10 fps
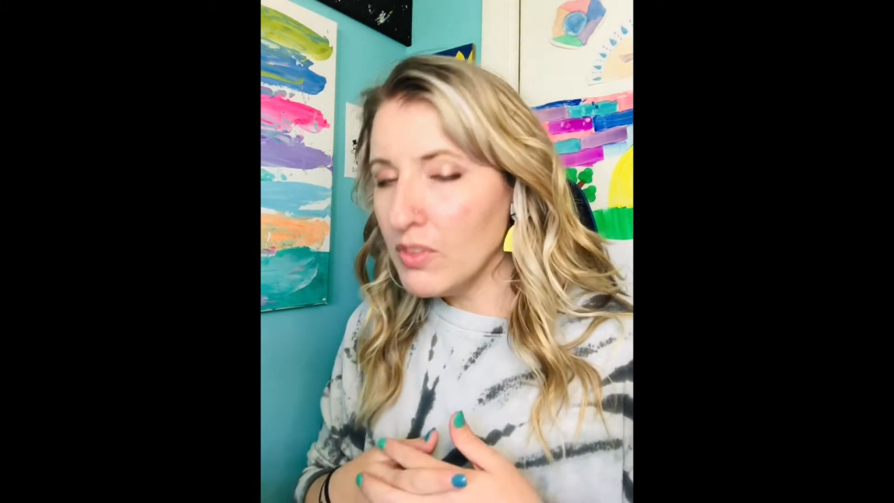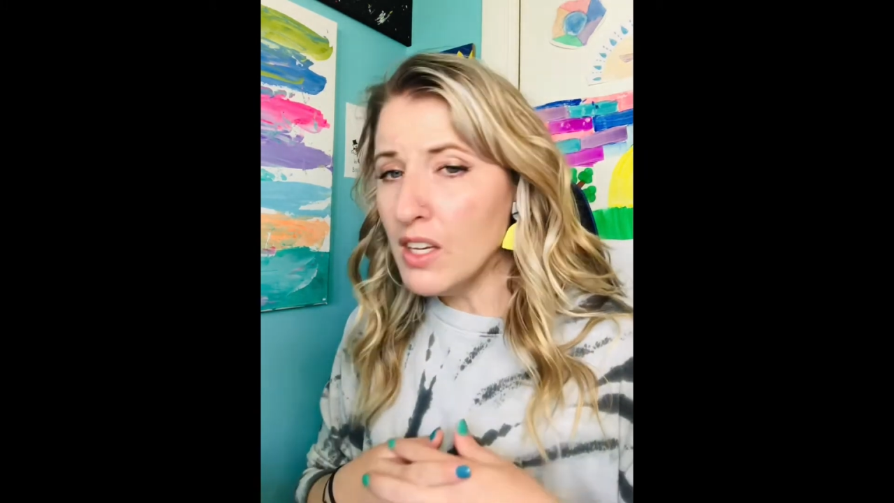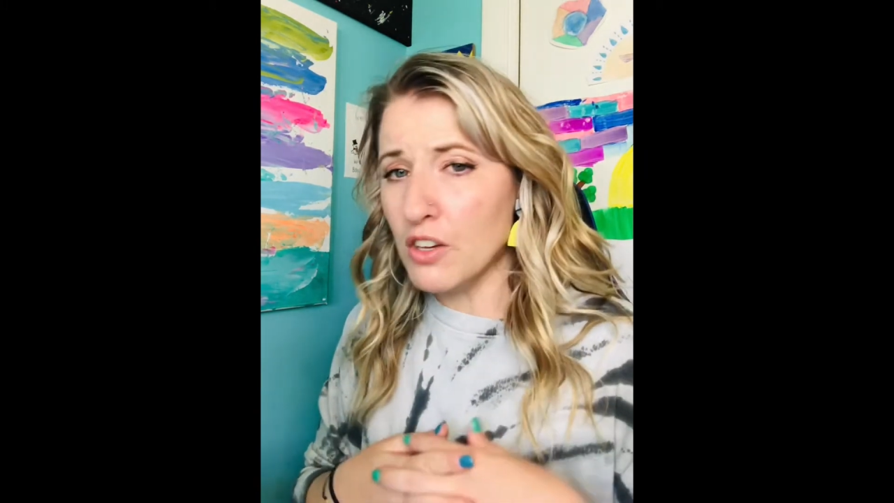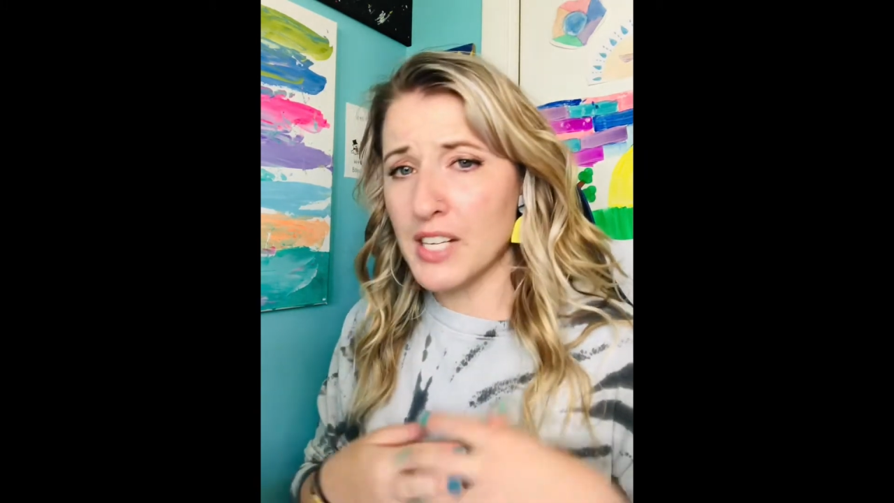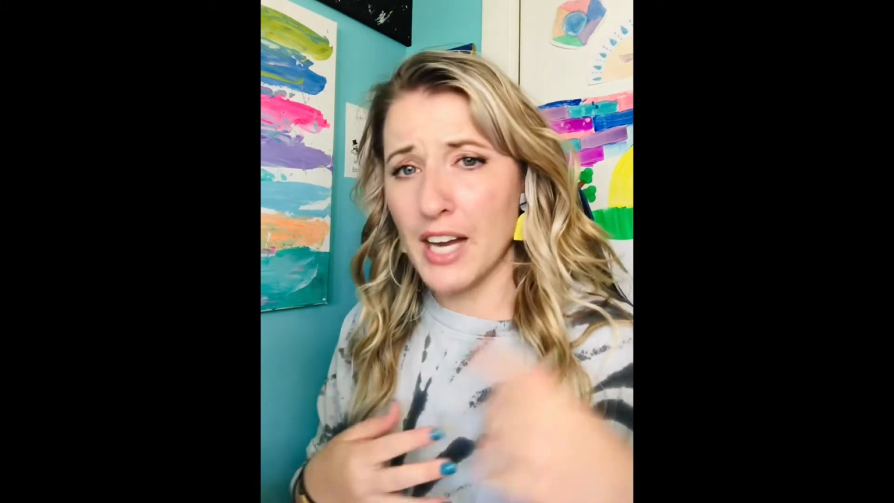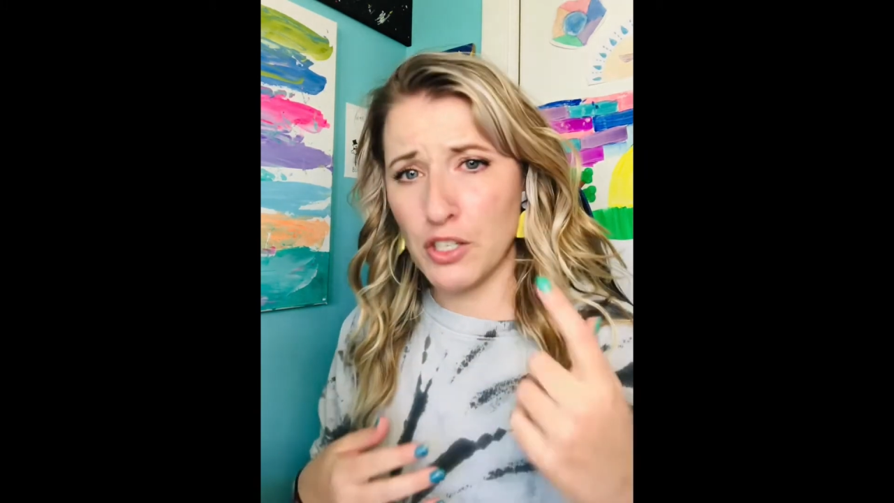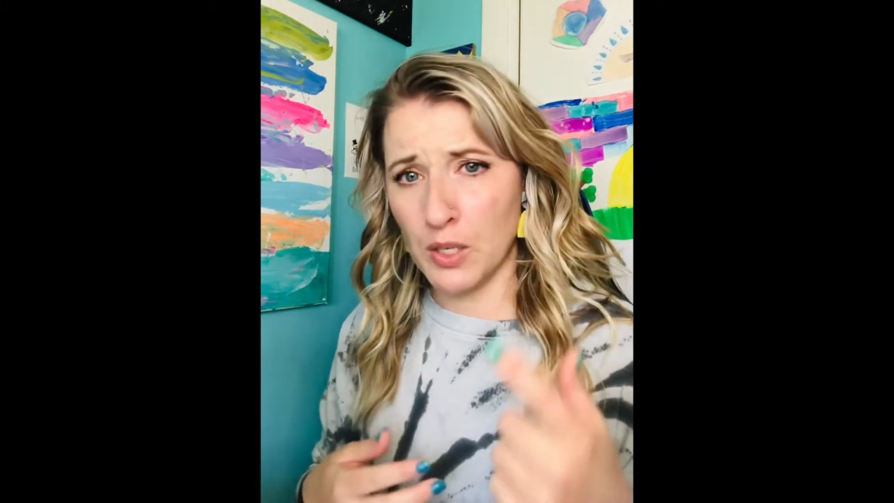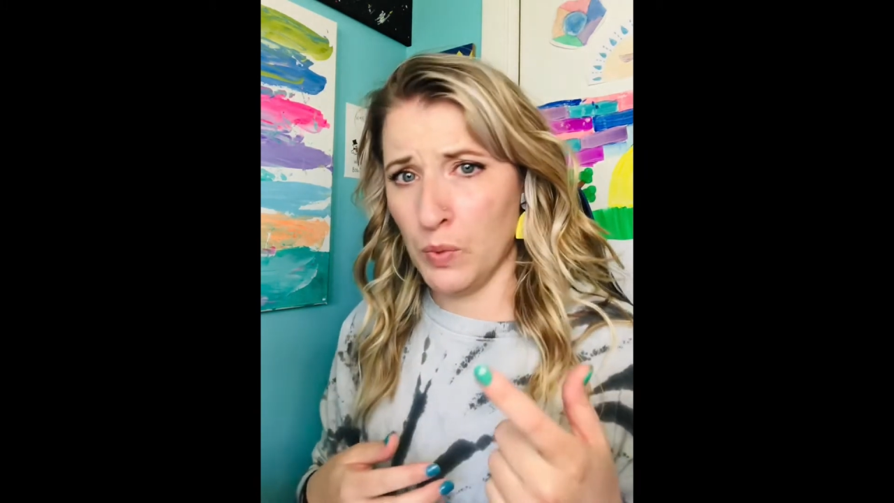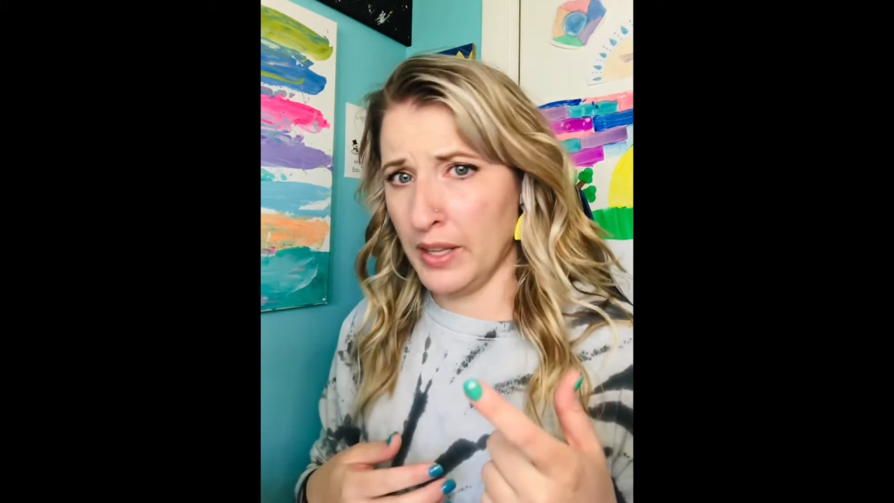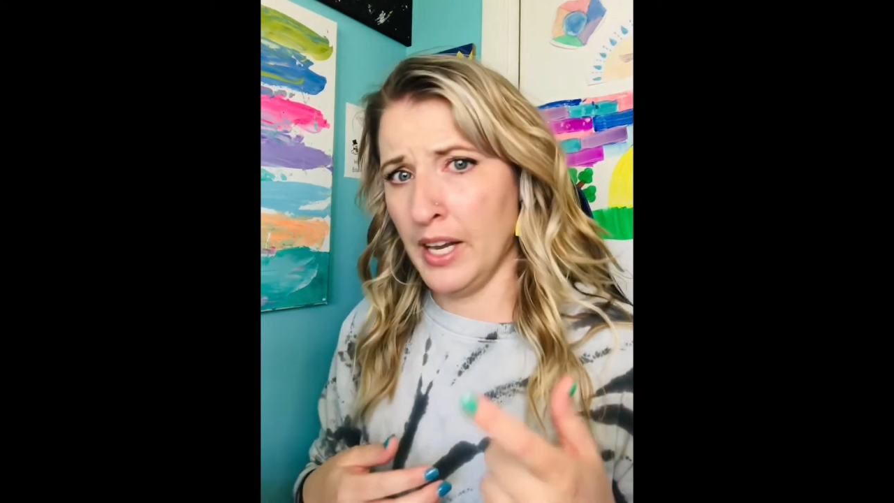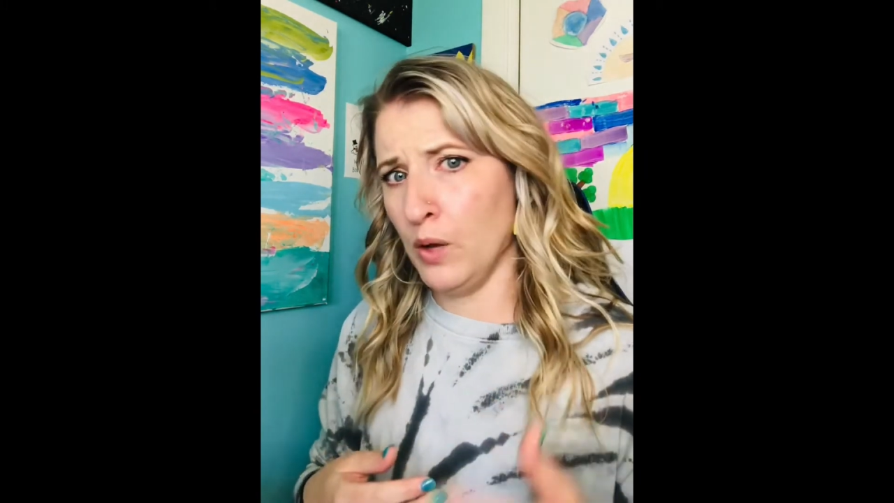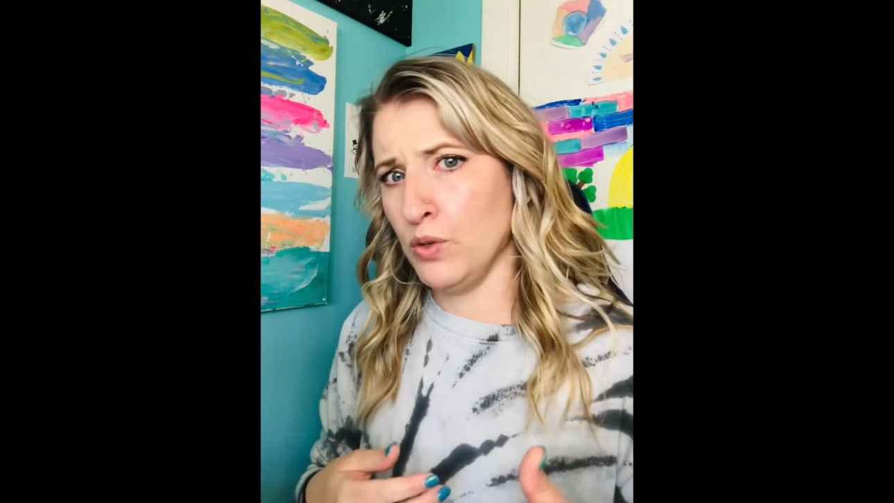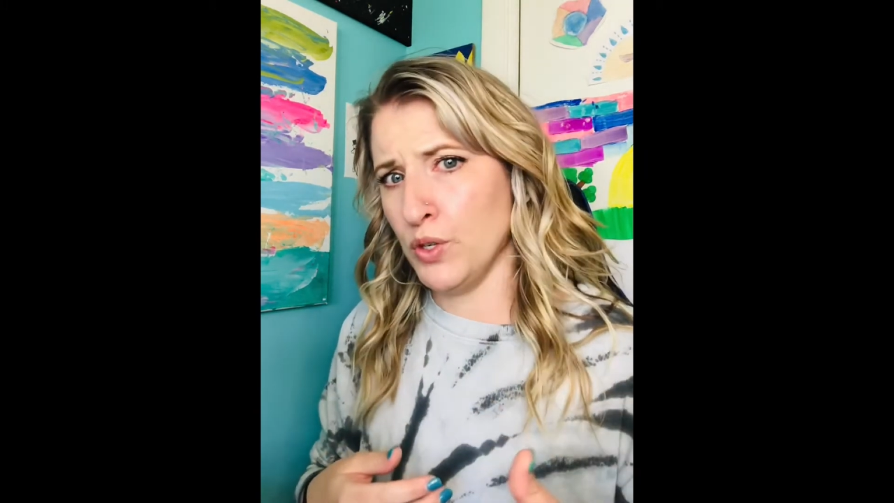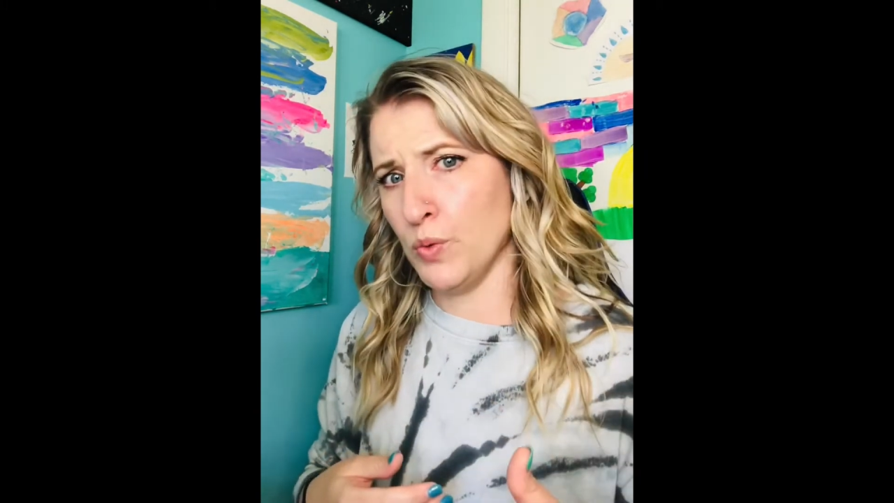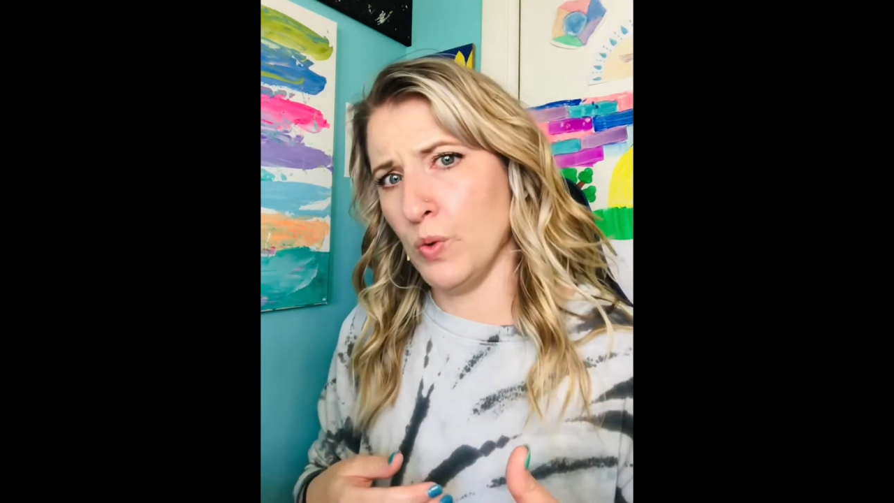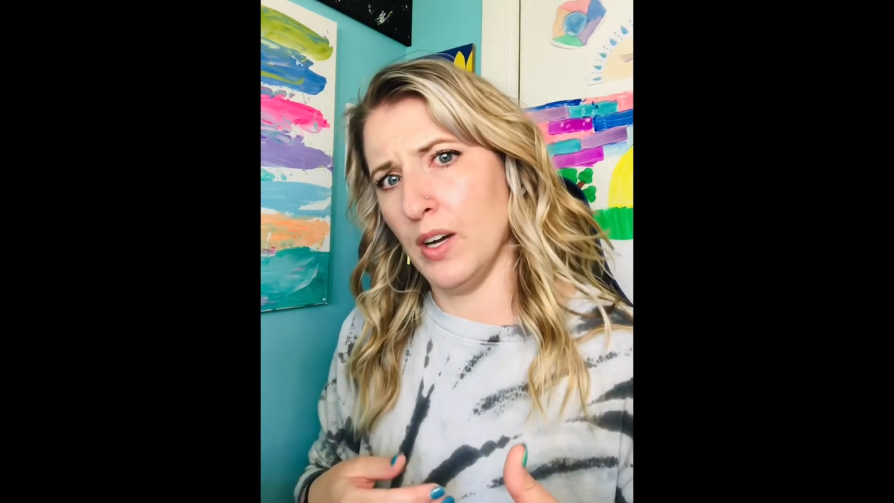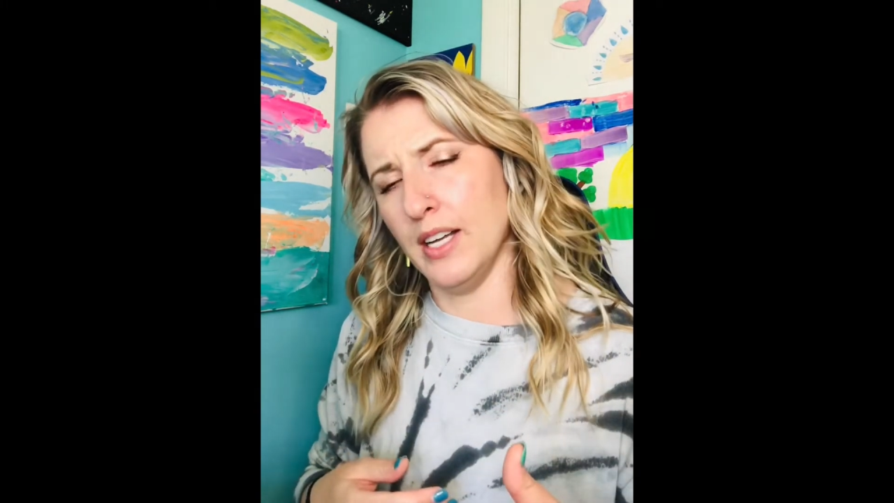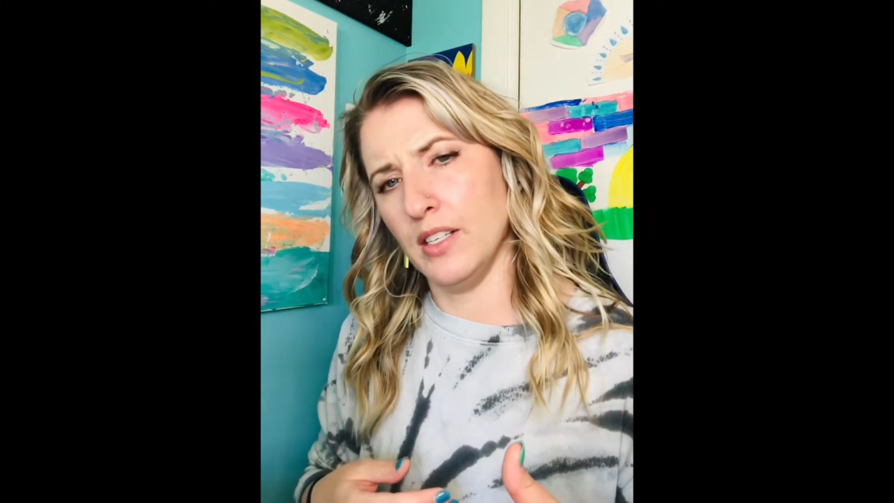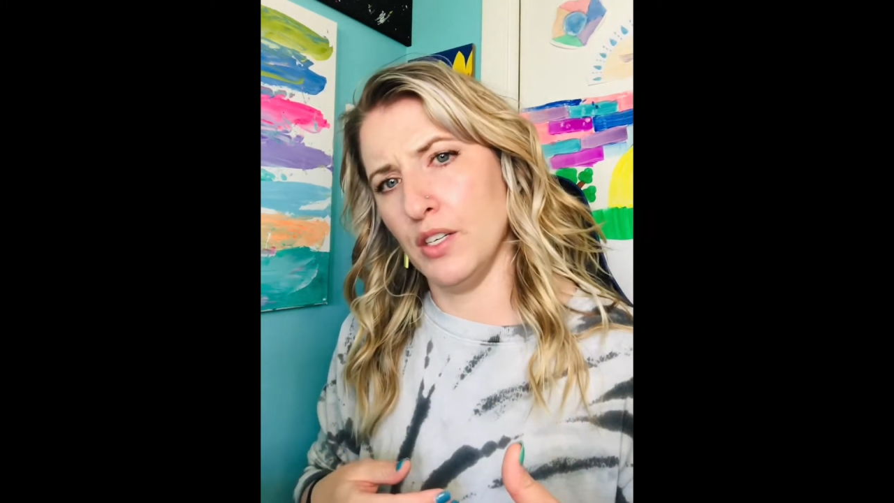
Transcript: There's actually one that I do want